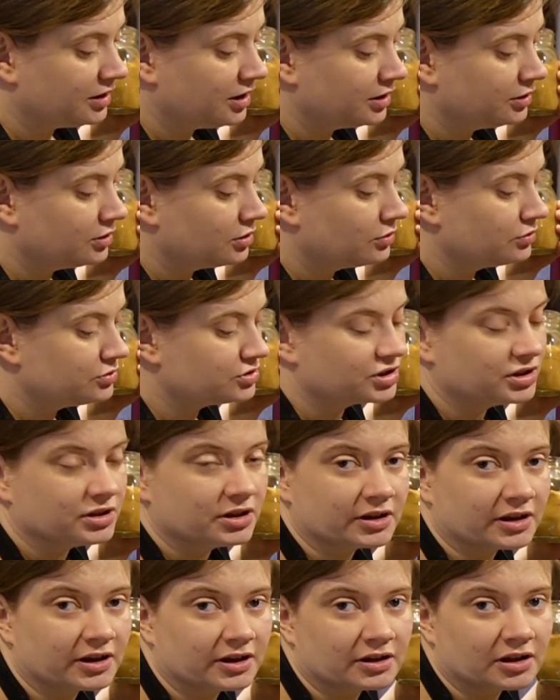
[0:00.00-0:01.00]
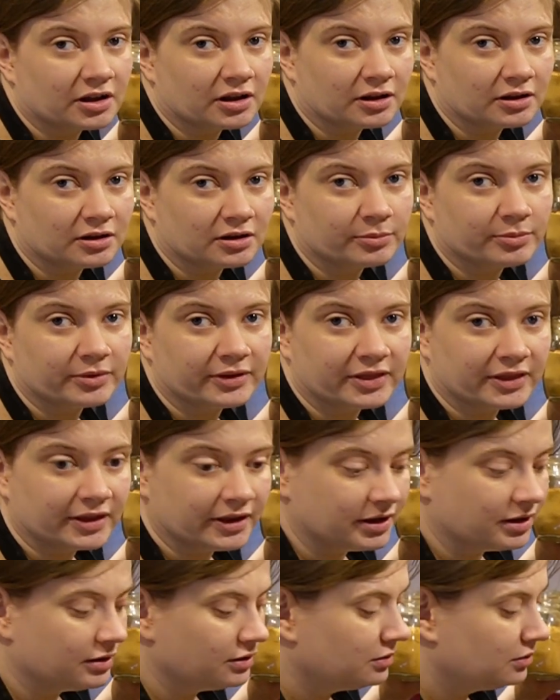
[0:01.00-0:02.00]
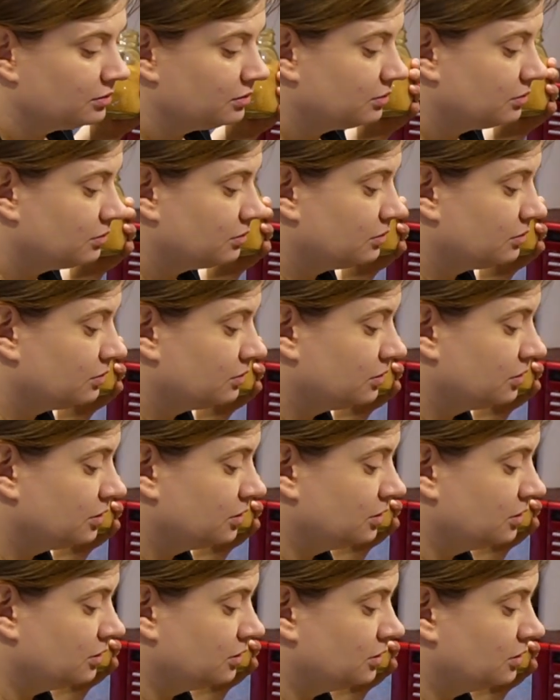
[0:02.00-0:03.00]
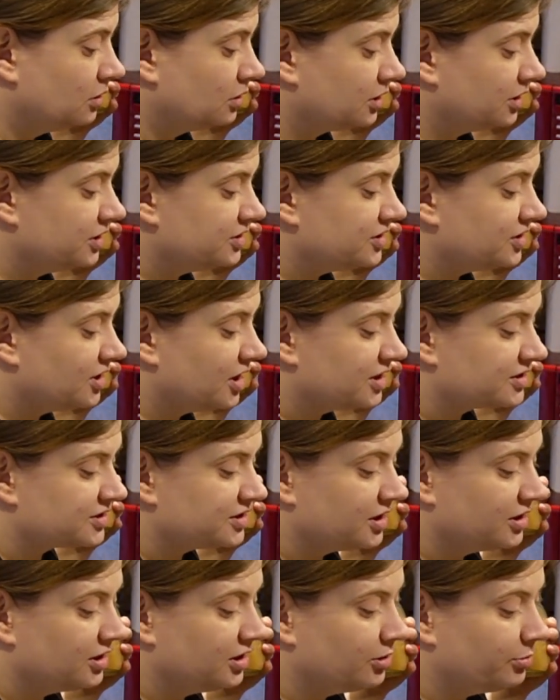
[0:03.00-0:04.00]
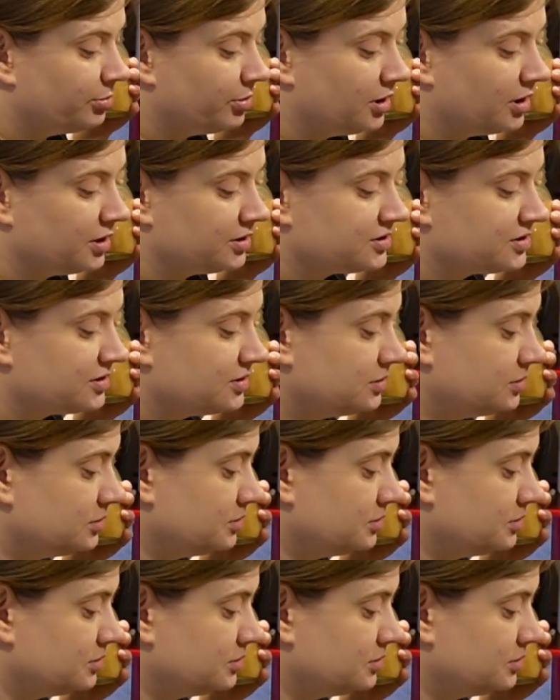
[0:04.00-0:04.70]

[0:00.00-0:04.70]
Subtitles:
I know it's gonna get a little bit thinner. At least it has done in the past.